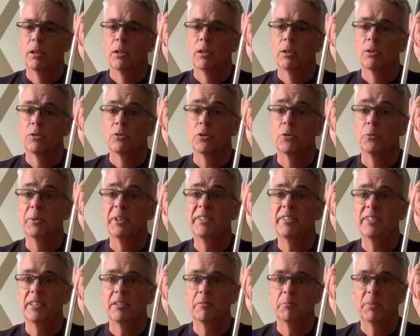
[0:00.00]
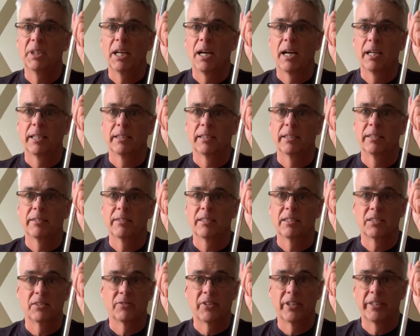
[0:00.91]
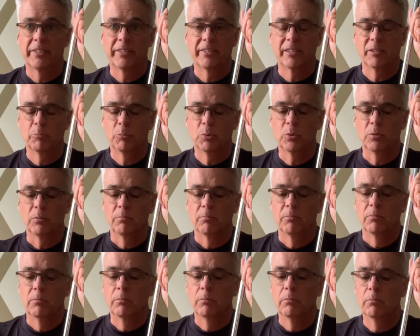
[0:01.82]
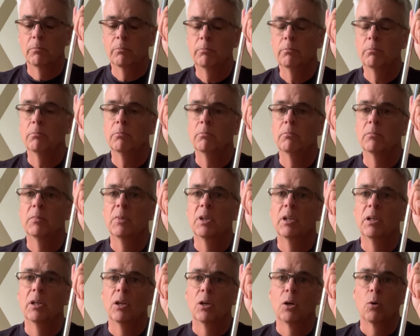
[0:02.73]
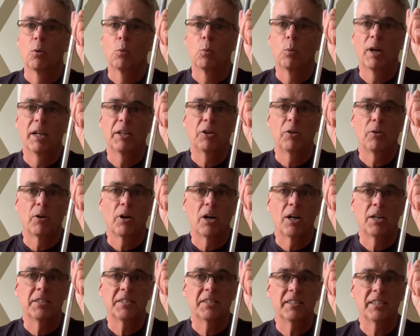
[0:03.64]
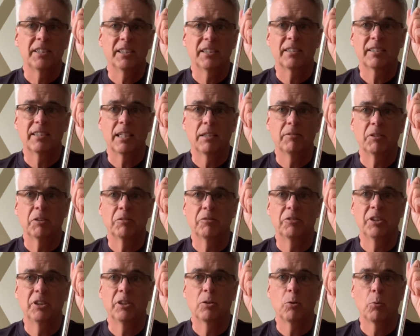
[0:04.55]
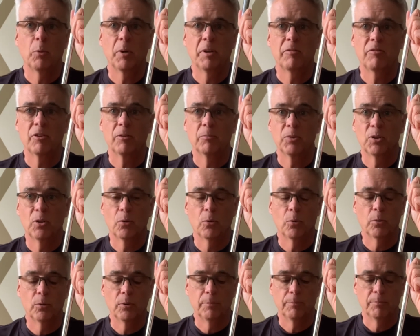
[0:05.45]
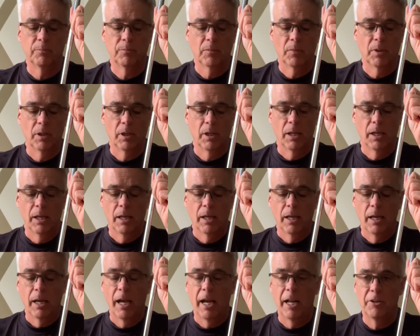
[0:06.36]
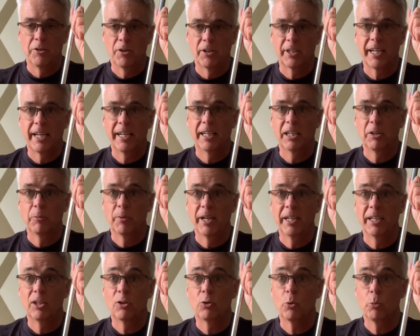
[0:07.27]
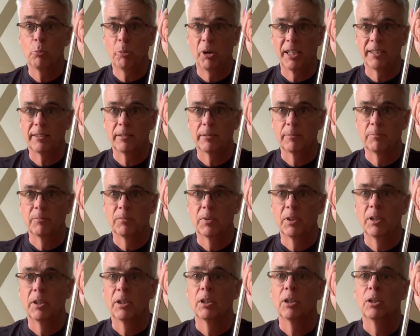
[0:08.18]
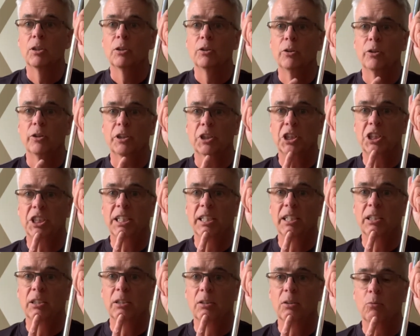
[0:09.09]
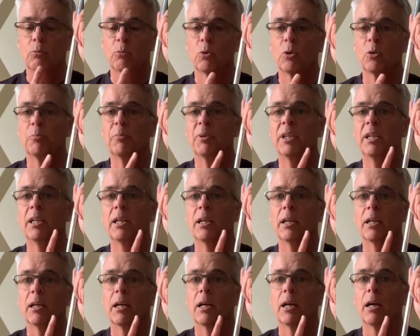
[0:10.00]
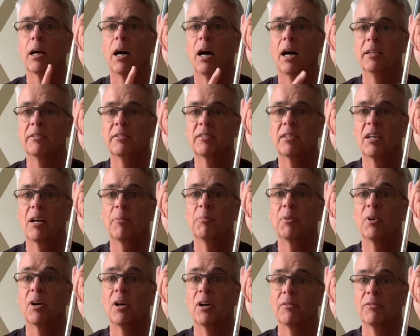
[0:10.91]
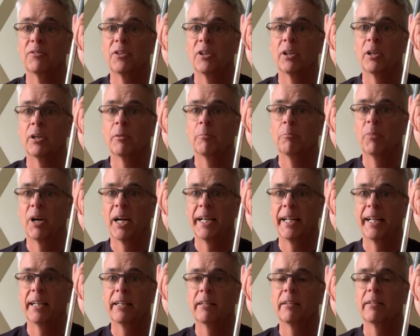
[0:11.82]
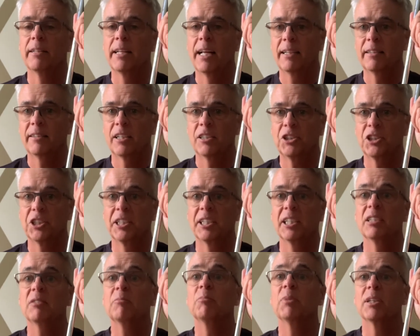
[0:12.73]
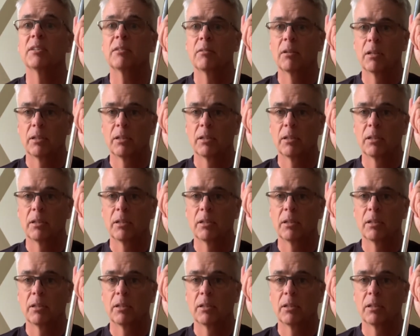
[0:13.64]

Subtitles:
The reason behind this is very simple. When you are 6-7 feet away from the hole and you're getting ready to putt, your chin will be on top of the butt end, not touching it, but